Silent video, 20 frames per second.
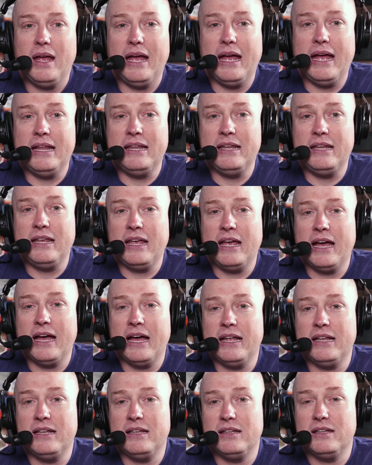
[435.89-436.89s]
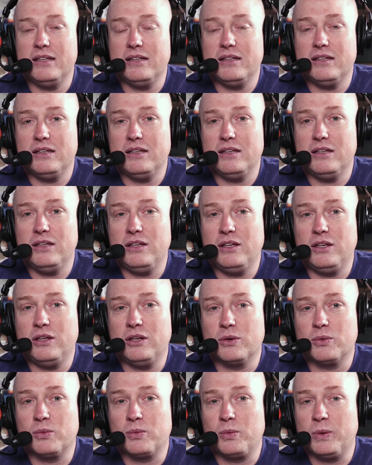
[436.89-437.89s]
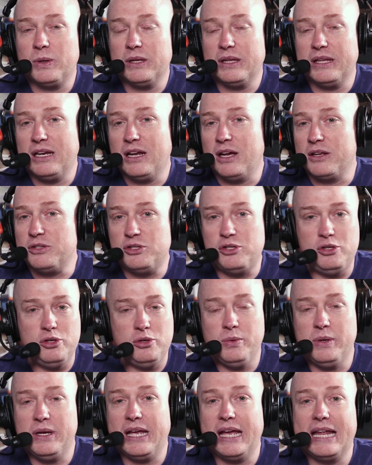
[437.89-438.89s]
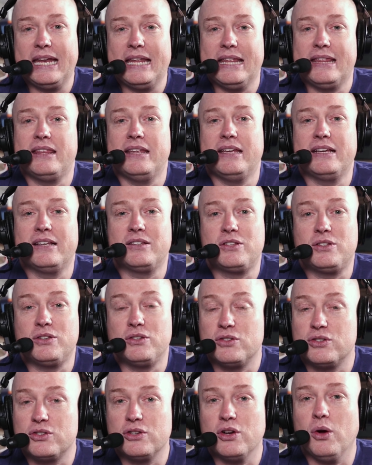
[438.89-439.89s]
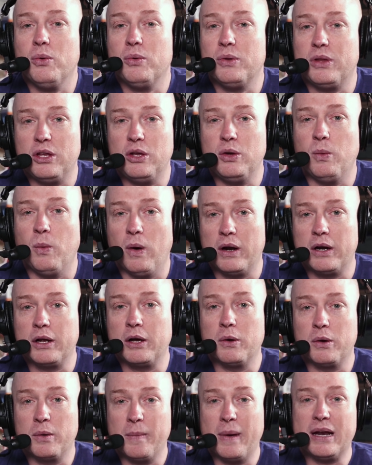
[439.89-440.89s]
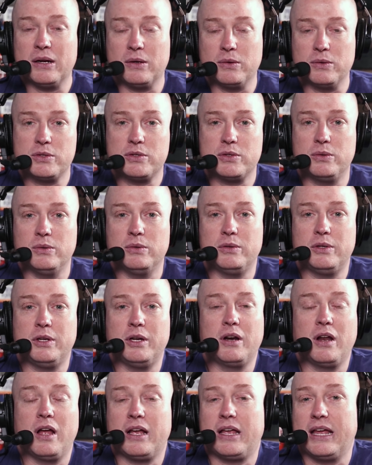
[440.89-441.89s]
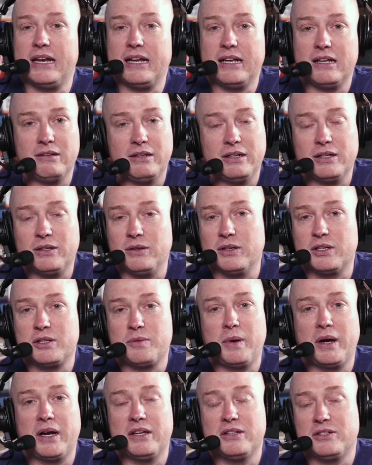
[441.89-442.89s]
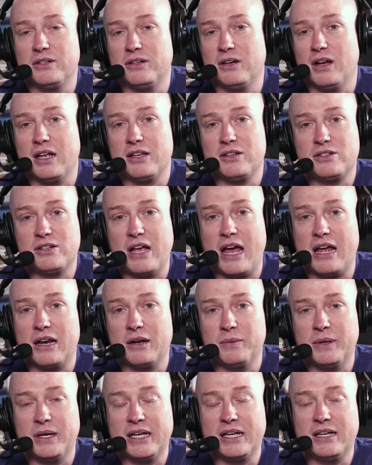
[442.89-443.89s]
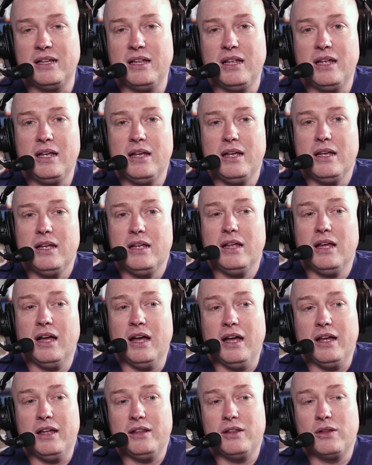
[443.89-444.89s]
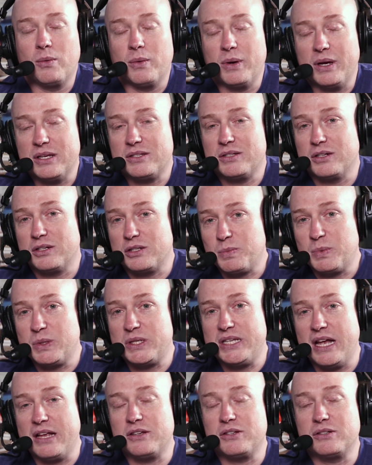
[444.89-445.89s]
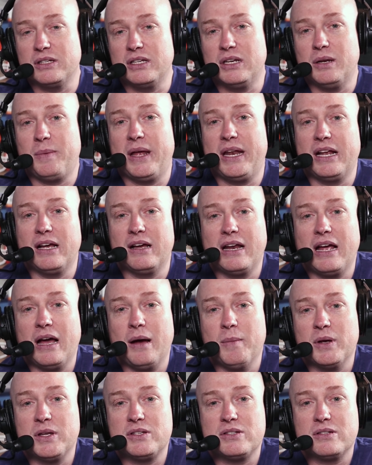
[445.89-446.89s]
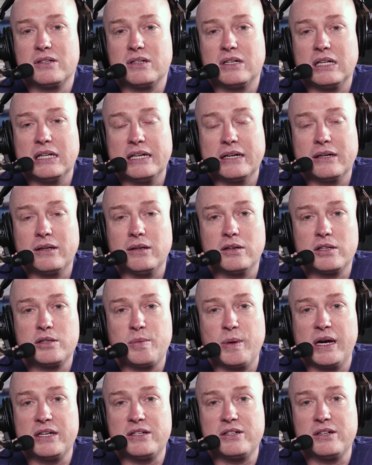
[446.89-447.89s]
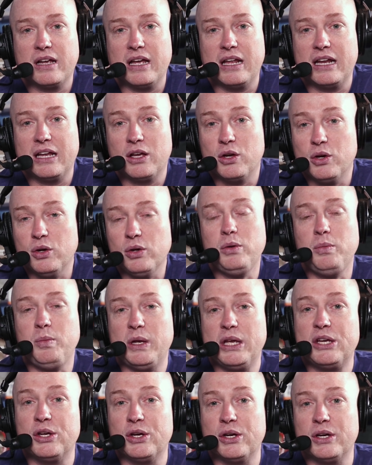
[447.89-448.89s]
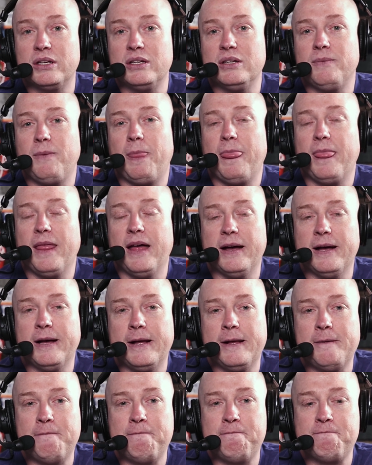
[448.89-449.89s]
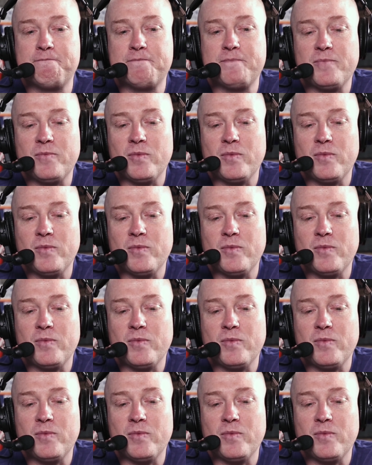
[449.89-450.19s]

and yet you're really not doing anything to show that you want to go to medical school. You're not getting clinical experience. You're not shadowing. Uh, the research, potentially, depending on how much clinical experience you're getting, could be good. Um, mm -hmm.